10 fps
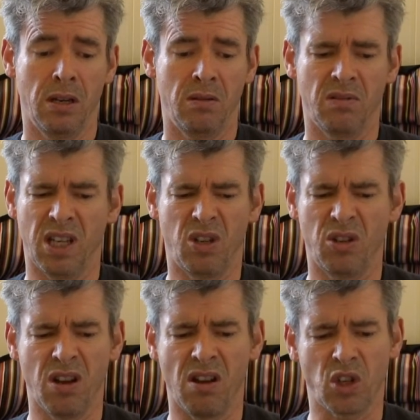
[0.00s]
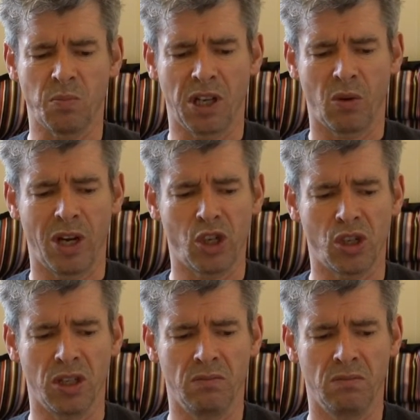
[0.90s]
They couldn't answer my
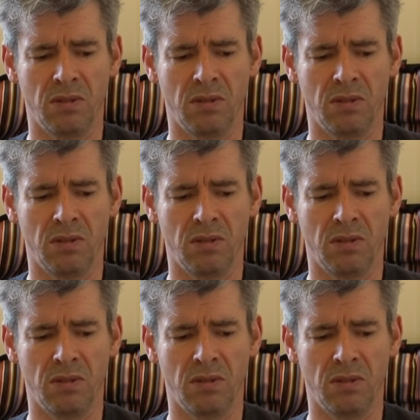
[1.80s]
question,